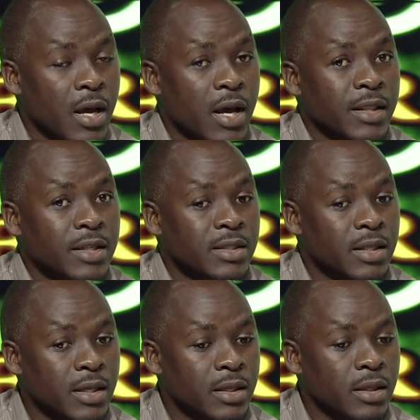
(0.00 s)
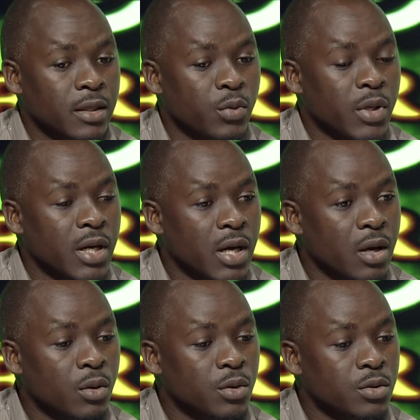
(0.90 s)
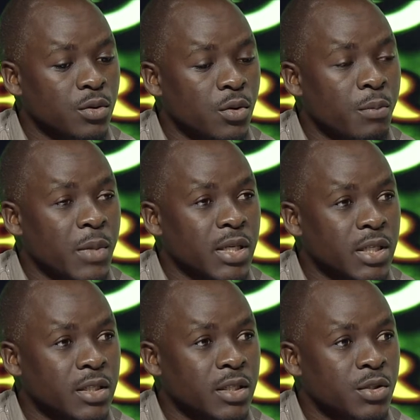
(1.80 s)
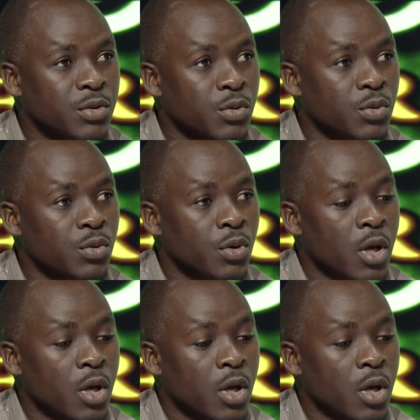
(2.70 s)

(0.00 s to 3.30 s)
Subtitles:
And then secondly, we are also mandated to